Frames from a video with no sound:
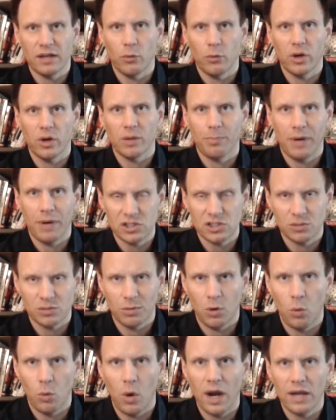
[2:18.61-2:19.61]
factor and what a
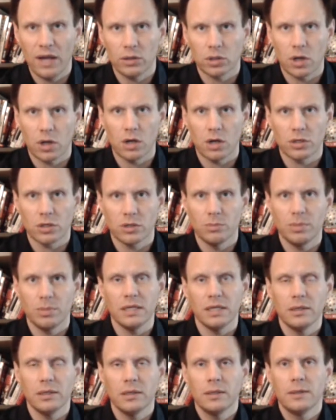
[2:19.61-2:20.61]
possible wild card could
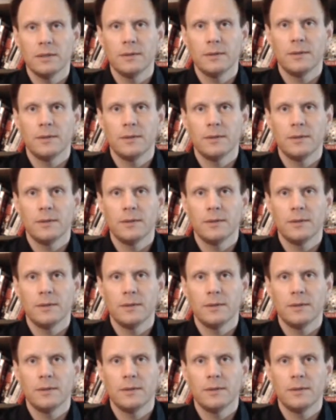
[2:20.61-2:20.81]
be?